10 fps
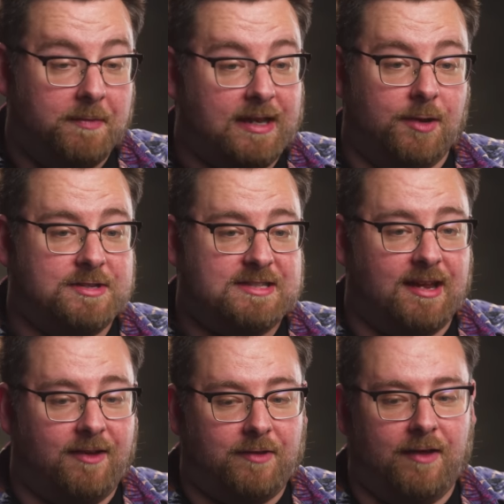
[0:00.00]
make no
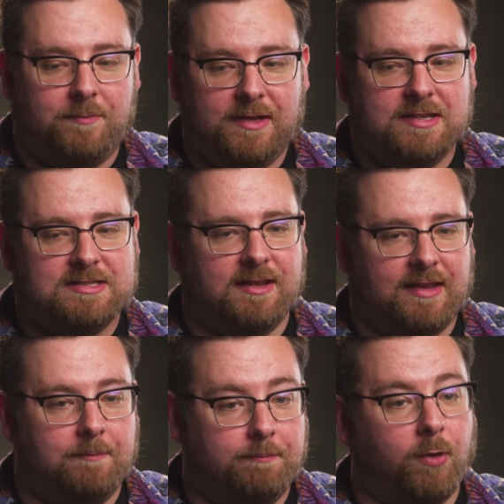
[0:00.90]
mistake, I've been considering
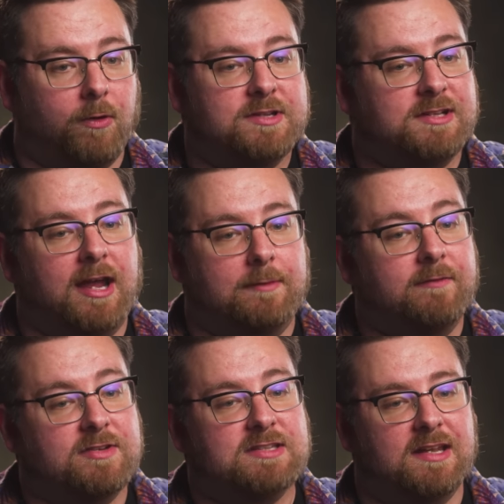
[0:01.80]
that borrowed time
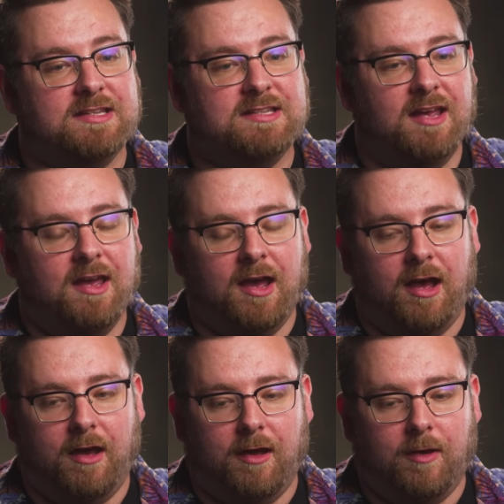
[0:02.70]
ever since.
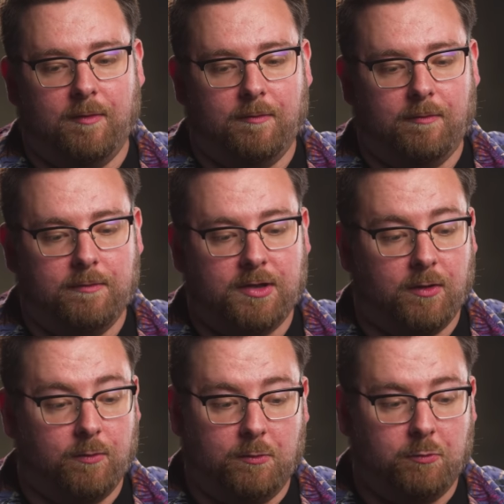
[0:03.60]
You
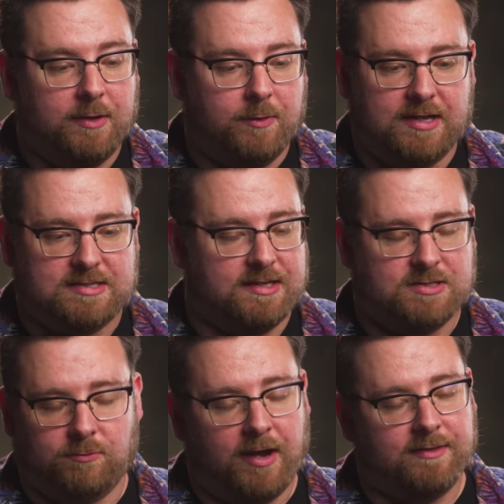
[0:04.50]
know, we decided
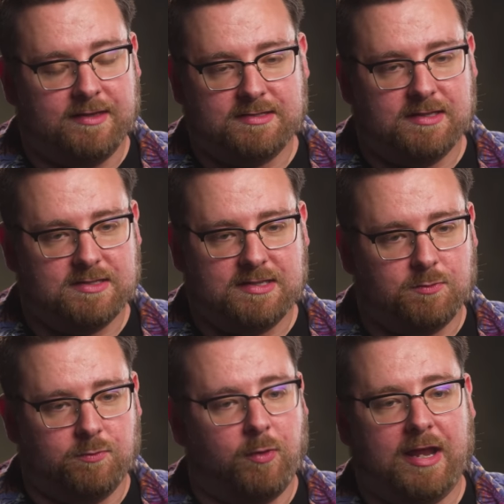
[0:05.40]
to ride this
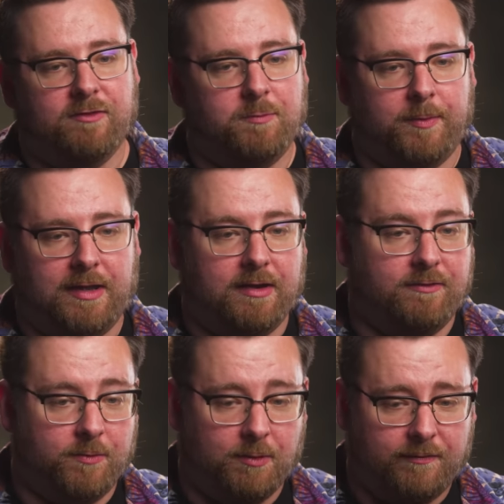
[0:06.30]
wave of popularity
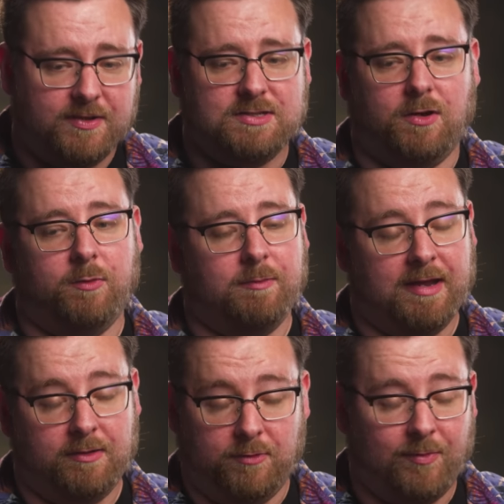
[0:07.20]
from the Muffin Song. We
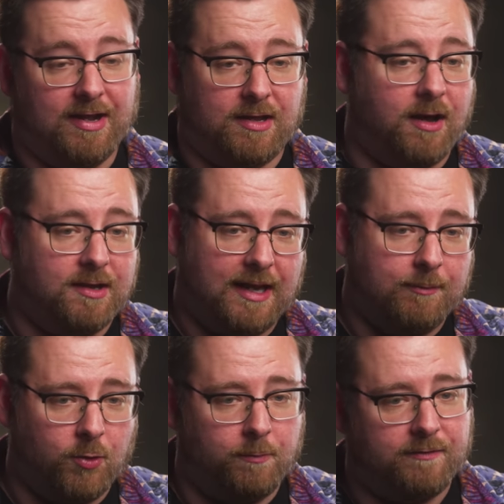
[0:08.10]
made a card
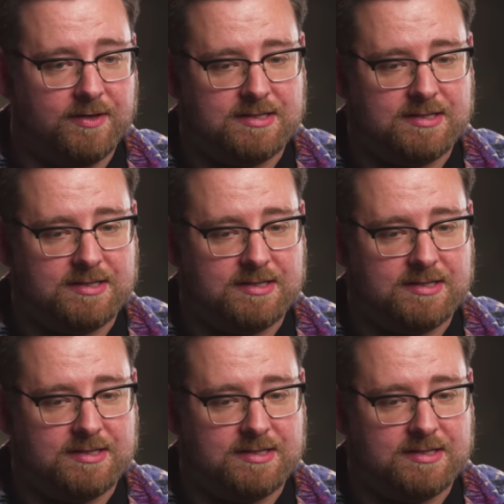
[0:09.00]
game called Muffin